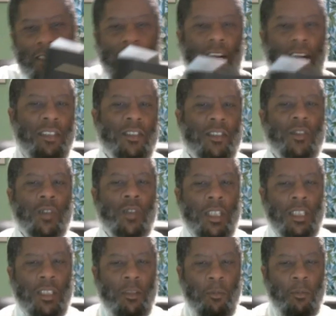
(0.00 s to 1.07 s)
our
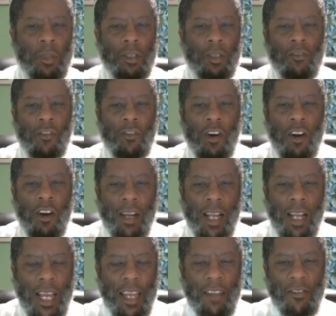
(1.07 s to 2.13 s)
instruction book for our
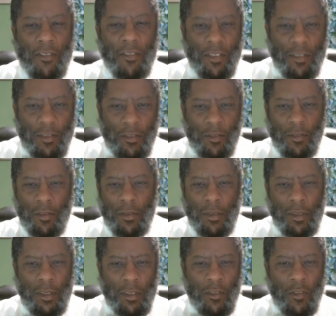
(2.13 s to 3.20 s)
life
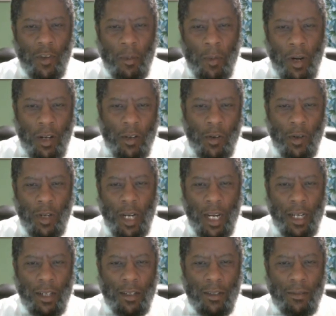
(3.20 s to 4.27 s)
from our
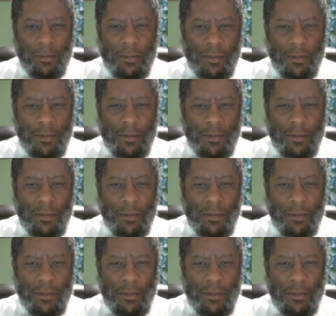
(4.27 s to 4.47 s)
creator,